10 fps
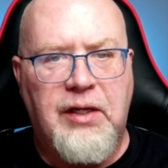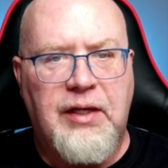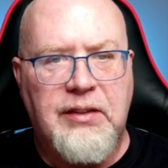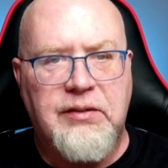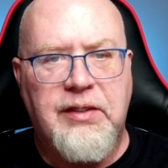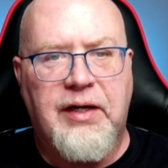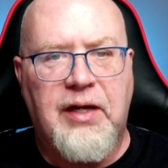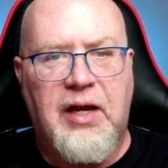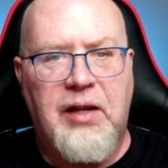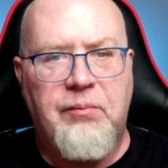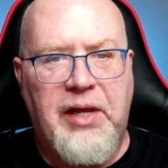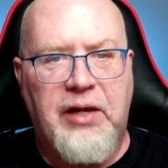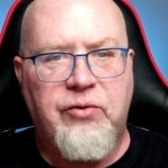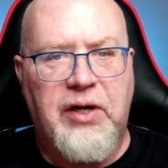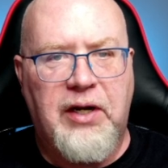is that Combat
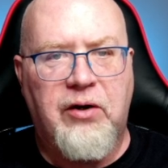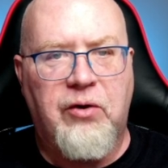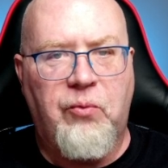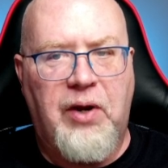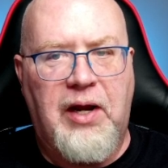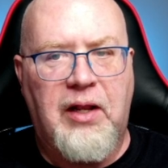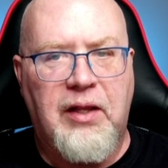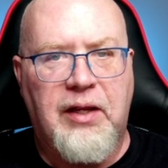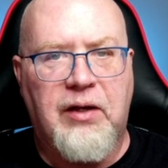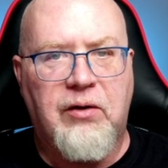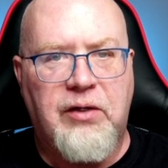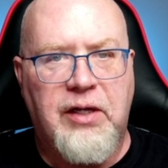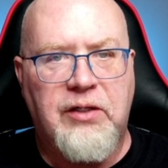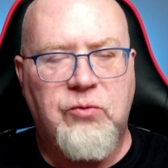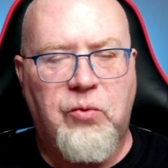Tracker, while it
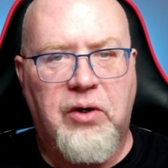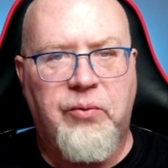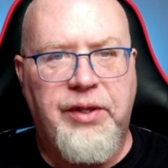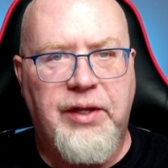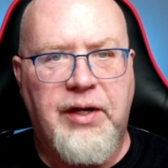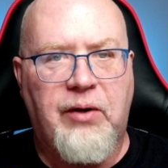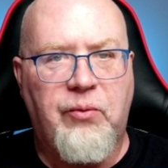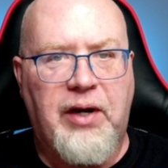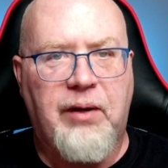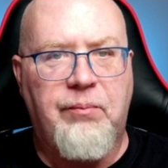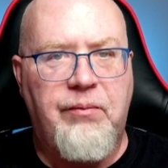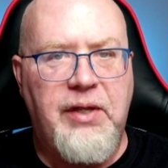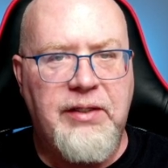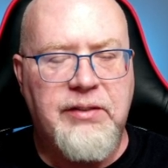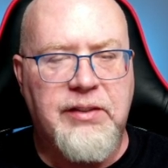does work with it and
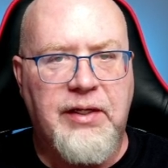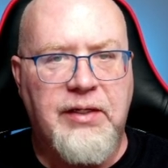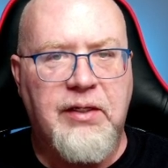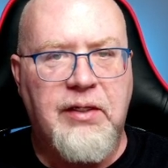recommends it,